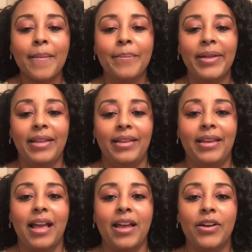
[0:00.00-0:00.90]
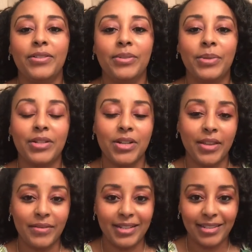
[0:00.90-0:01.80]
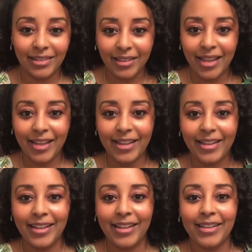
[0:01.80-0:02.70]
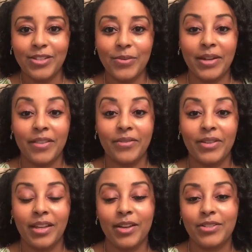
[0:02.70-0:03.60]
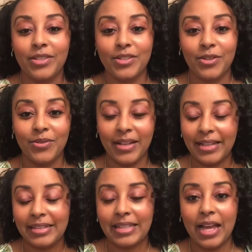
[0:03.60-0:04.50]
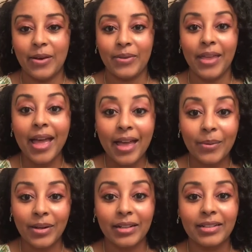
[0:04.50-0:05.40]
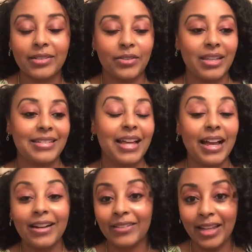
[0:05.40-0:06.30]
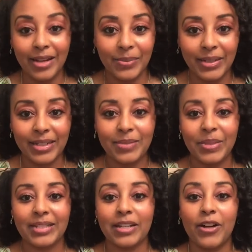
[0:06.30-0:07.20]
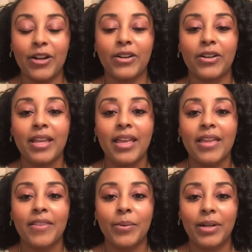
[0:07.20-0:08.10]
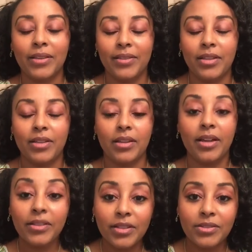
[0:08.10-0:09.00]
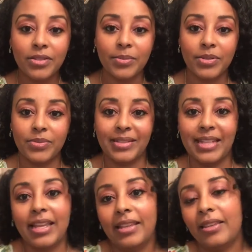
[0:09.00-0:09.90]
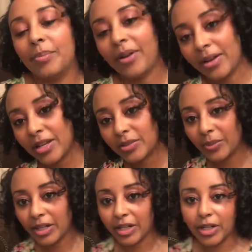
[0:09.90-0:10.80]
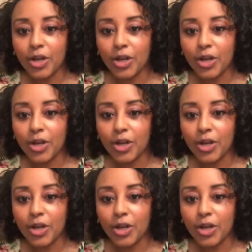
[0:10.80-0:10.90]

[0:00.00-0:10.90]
But I also want to try the rest of the line and do another video to show you guys how that works, so the entire line works, because I heard that one of the other YouTubers was saying that the products work